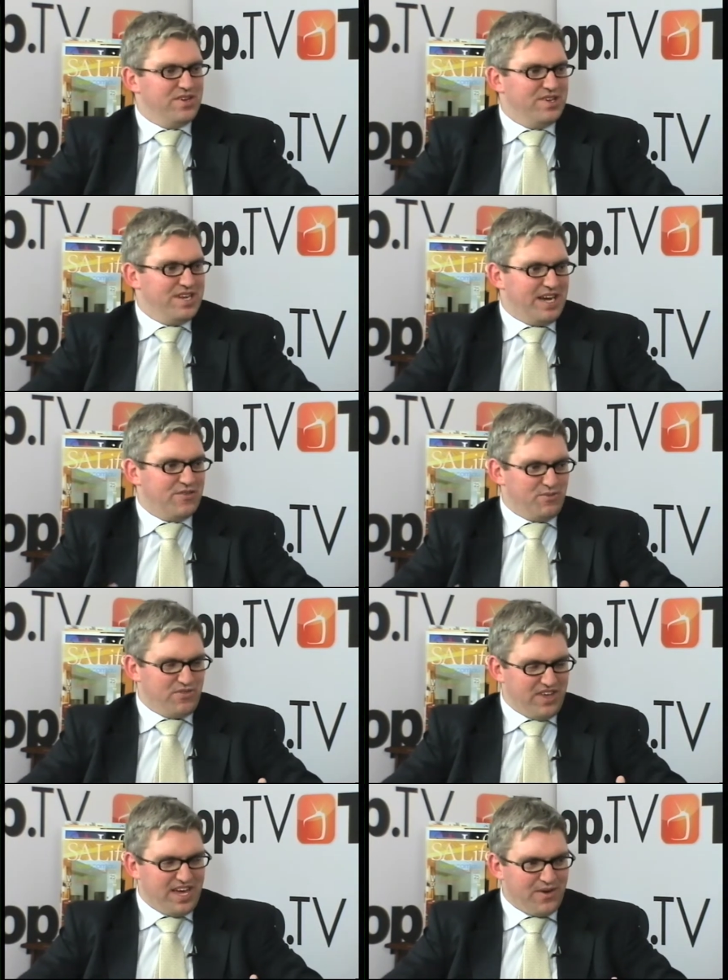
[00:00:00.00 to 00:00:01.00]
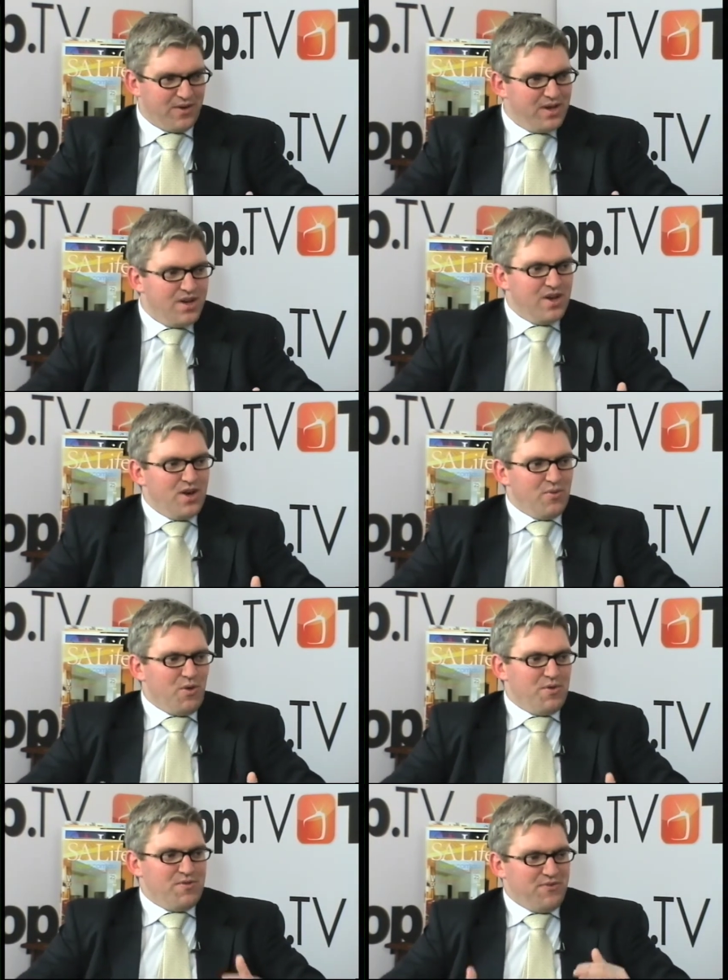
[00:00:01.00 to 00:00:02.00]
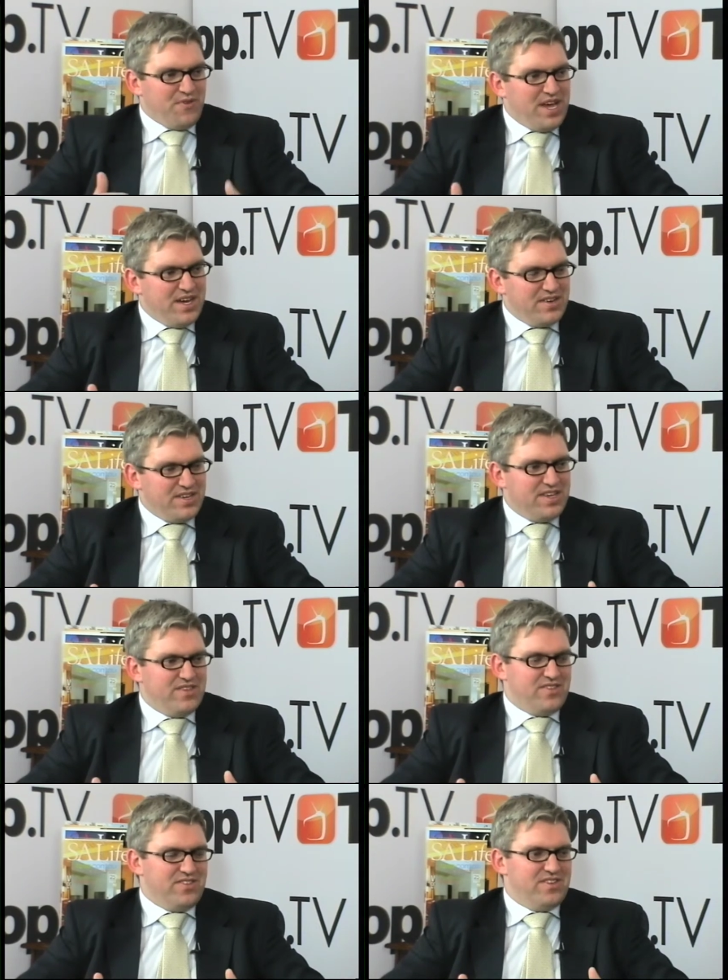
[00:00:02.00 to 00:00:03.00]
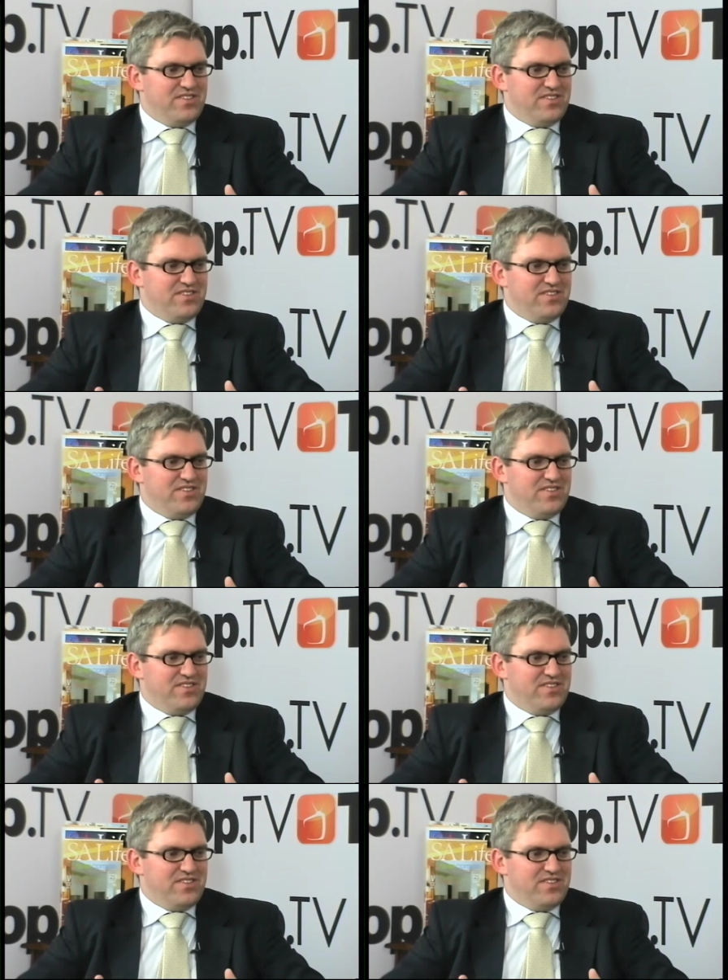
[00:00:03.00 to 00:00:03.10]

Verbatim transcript: a, an actual sale. What we've found is that